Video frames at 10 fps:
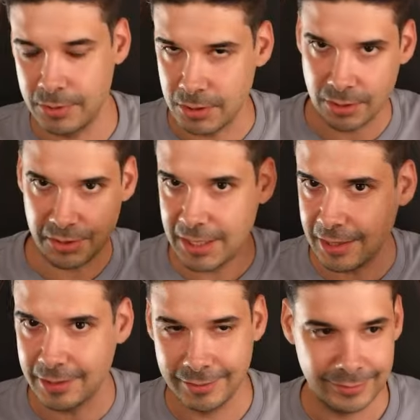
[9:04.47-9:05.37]
Just
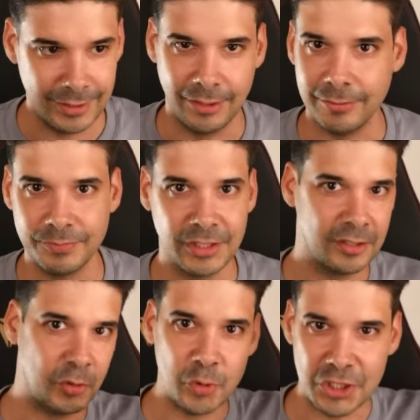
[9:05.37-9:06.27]
think, you know,
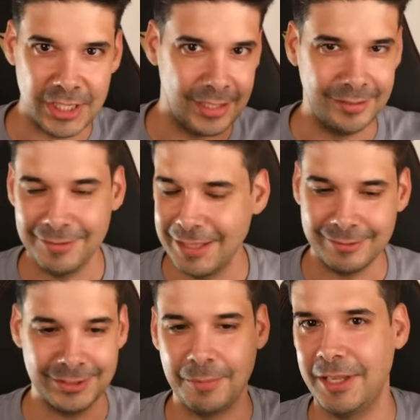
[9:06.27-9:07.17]
Gucci, think
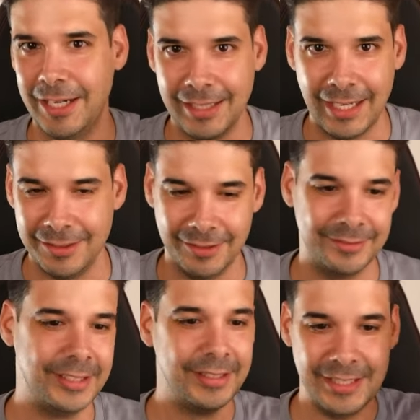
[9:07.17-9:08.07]
something like that, you know.
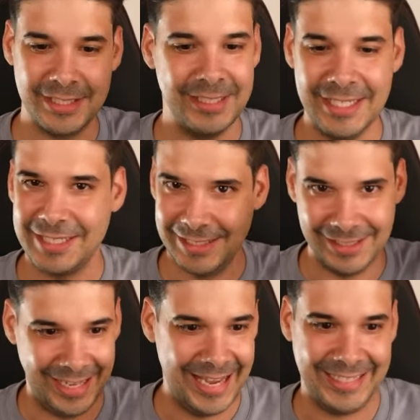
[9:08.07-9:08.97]
This is
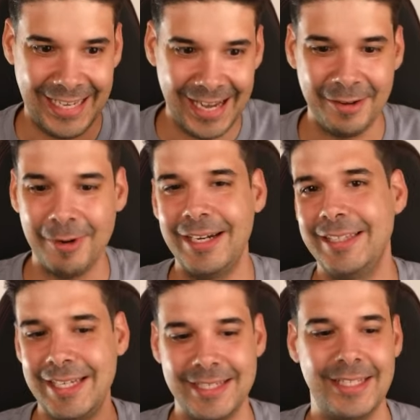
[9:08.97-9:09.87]
as high
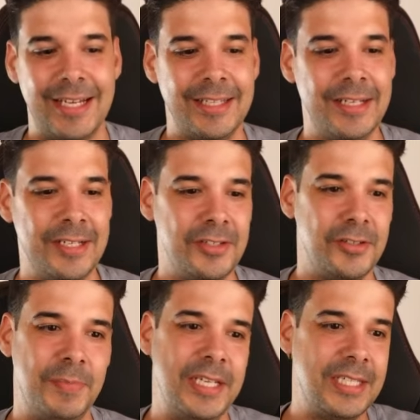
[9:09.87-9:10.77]
quality as that. You
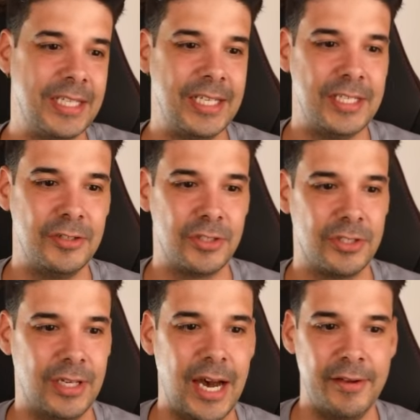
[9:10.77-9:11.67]
basically just
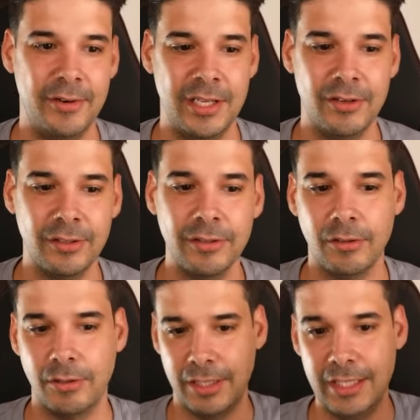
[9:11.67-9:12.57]
iron it on
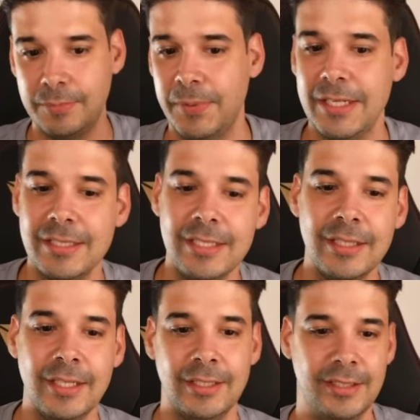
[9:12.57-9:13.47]
or heat press it,
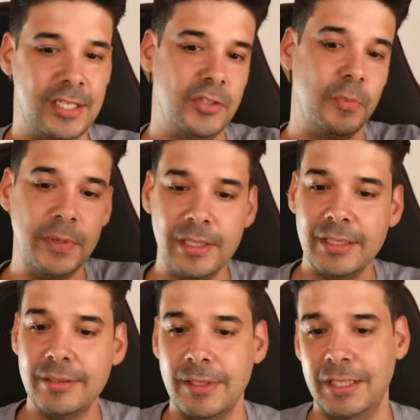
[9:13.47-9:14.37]
then you peel
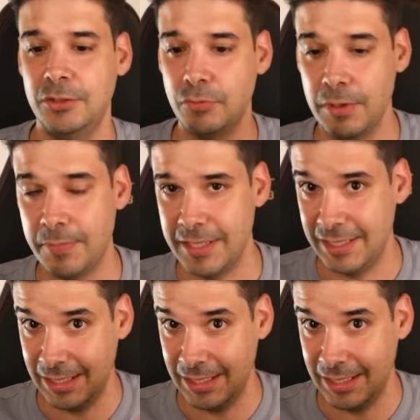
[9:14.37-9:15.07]
it and you repress it.